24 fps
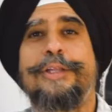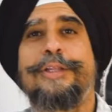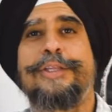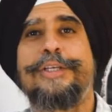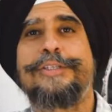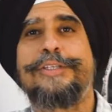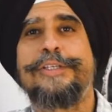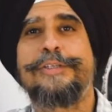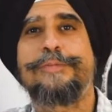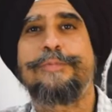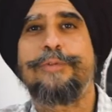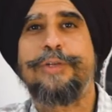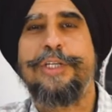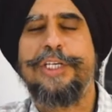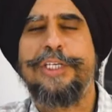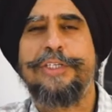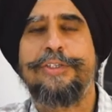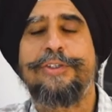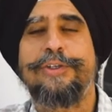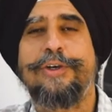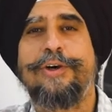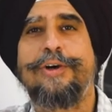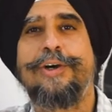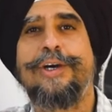This is Munish
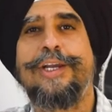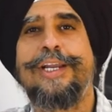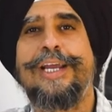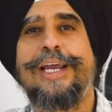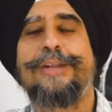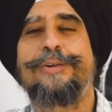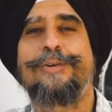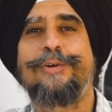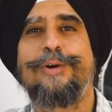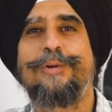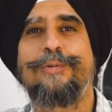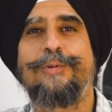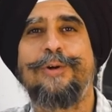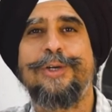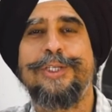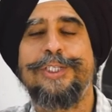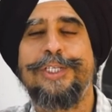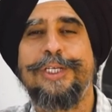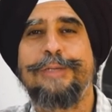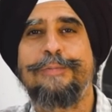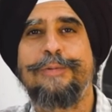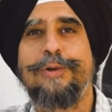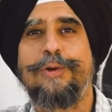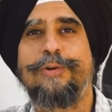Jauhar, and you're
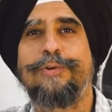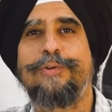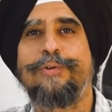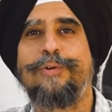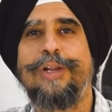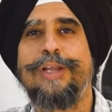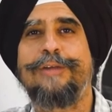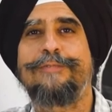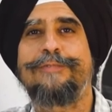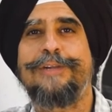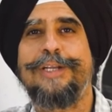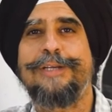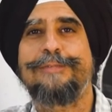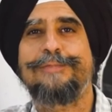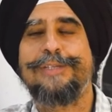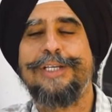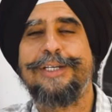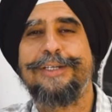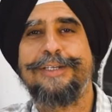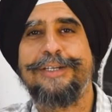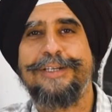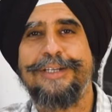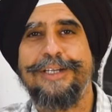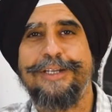watching me on Rolling Frames
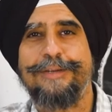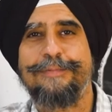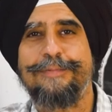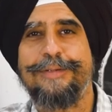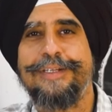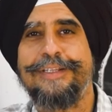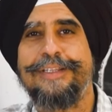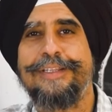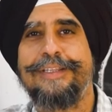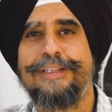Entertainment.